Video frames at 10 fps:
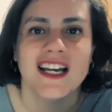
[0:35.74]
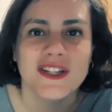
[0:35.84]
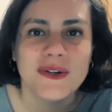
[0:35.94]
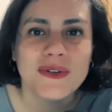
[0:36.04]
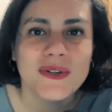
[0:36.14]

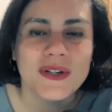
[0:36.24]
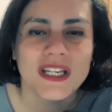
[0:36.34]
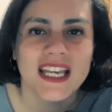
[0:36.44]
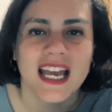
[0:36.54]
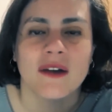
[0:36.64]
you're
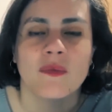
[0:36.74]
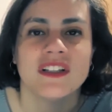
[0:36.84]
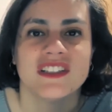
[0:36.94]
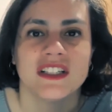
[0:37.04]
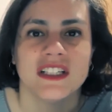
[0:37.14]
looking at
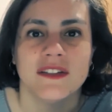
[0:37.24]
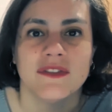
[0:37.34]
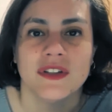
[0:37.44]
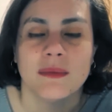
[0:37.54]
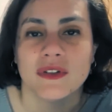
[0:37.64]
what's going to give
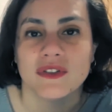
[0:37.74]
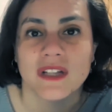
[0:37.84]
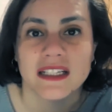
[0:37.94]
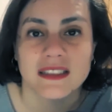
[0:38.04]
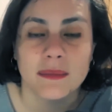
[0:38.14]
you the most
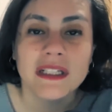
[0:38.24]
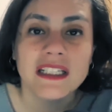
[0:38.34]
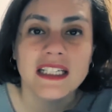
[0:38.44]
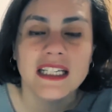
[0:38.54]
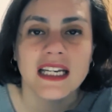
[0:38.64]

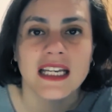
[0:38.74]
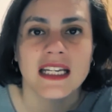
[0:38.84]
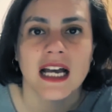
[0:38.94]
flexibility and